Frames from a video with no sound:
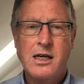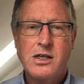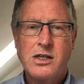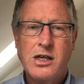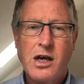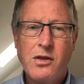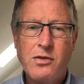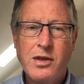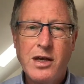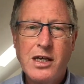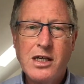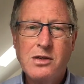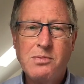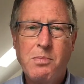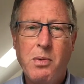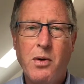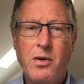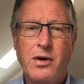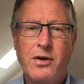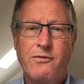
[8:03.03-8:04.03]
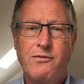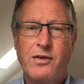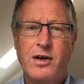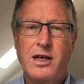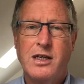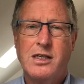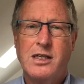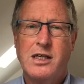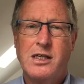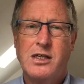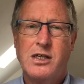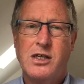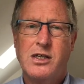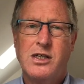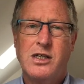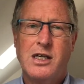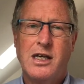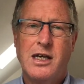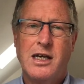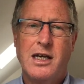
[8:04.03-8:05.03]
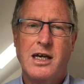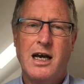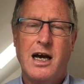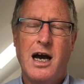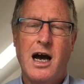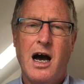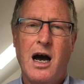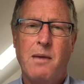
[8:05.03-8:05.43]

So these verses, you see,